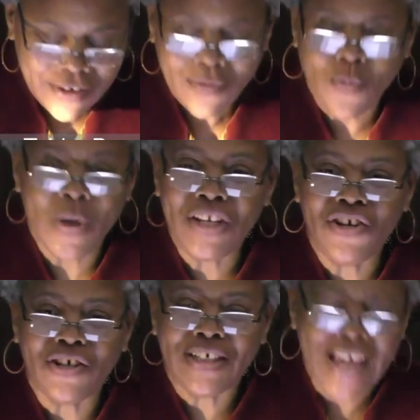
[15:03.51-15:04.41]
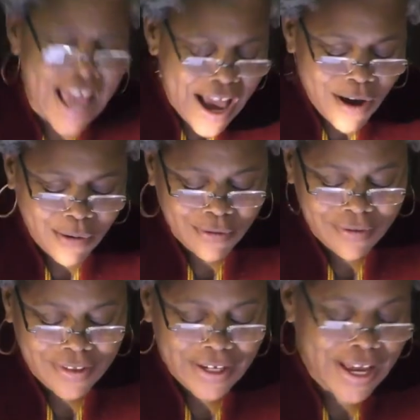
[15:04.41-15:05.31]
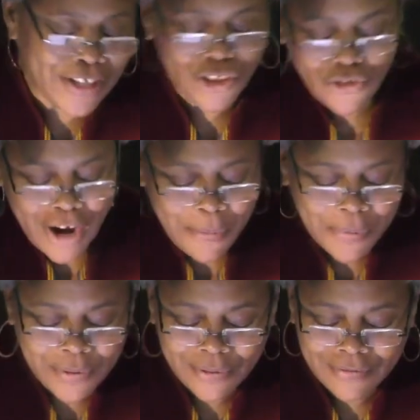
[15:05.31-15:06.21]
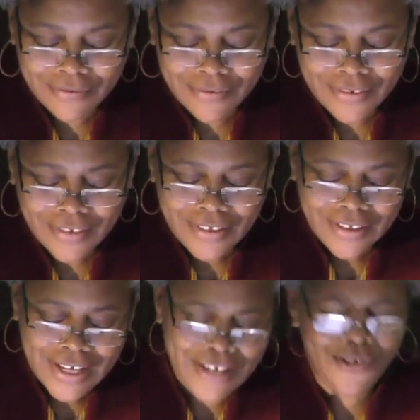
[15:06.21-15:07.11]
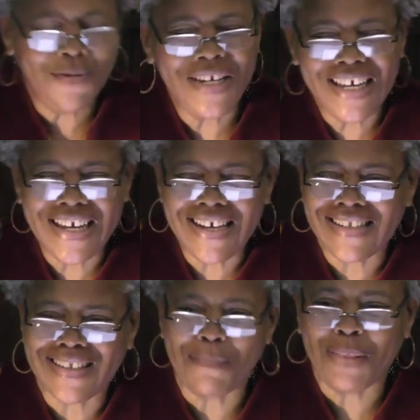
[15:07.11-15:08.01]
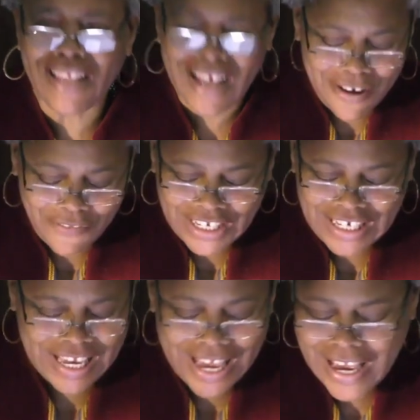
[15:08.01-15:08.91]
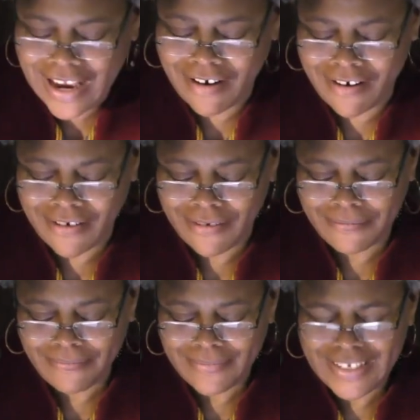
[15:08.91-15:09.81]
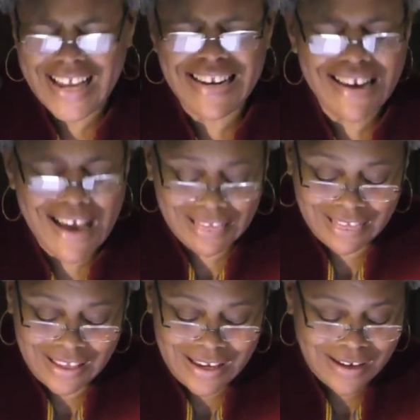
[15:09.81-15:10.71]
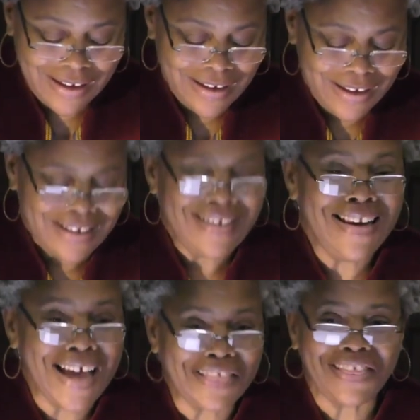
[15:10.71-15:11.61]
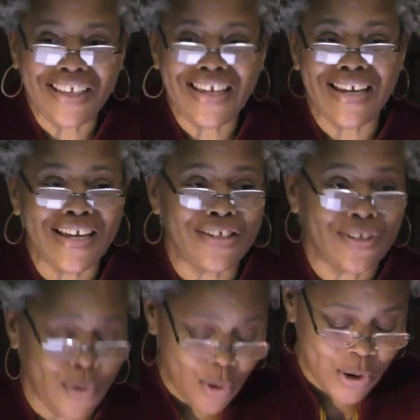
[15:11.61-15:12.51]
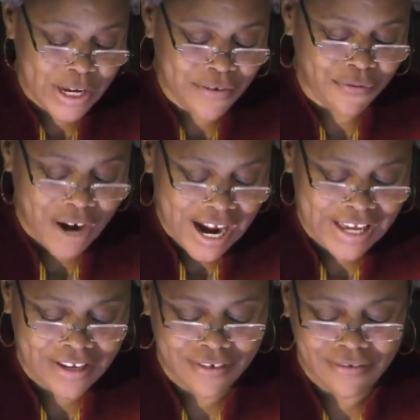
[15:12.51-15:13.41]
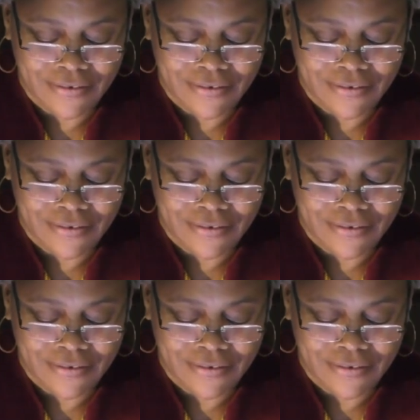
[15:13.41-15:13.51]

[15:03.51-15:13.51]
When you're down and troubled and you need some love and care and nothing is going right,